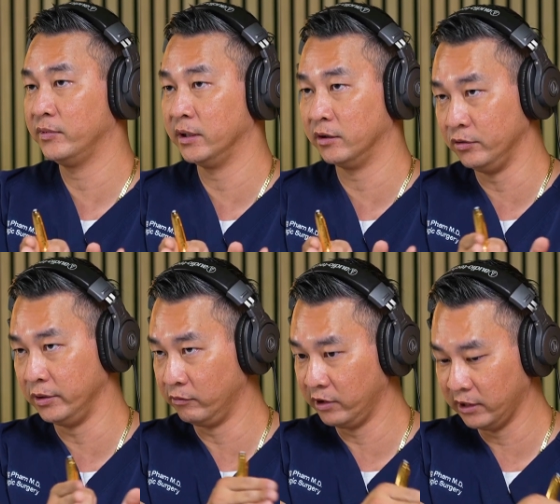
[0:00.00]

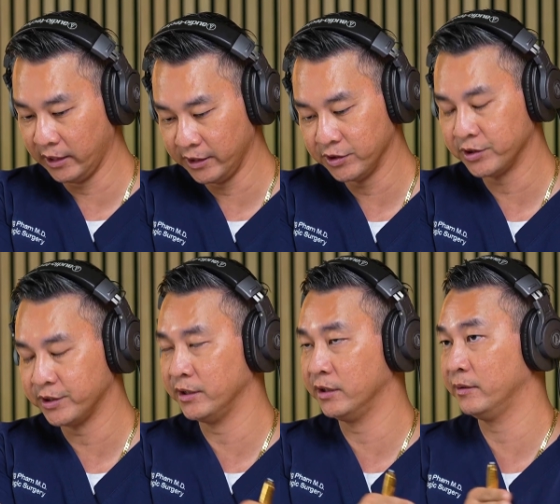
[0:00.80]
including
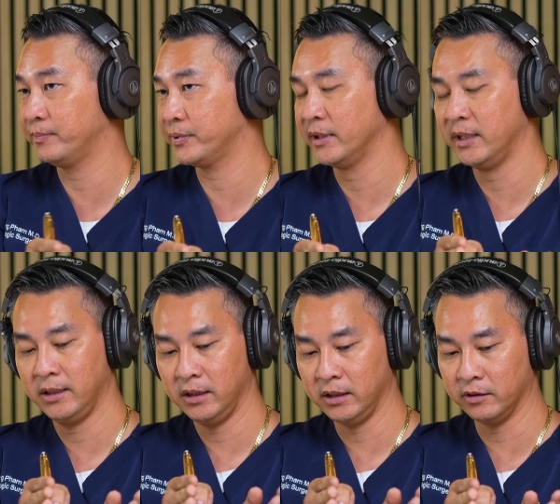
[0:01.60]
relationships,
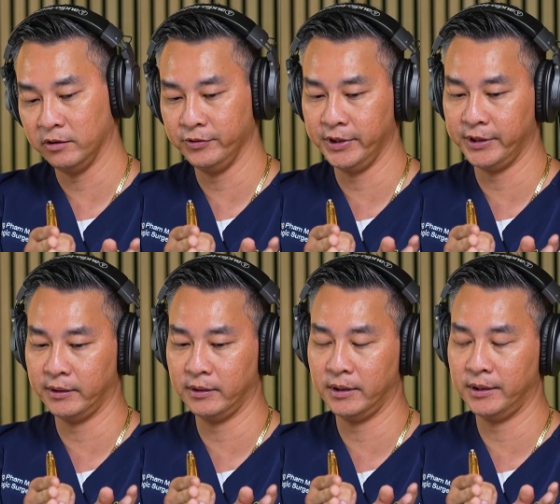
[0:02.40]
including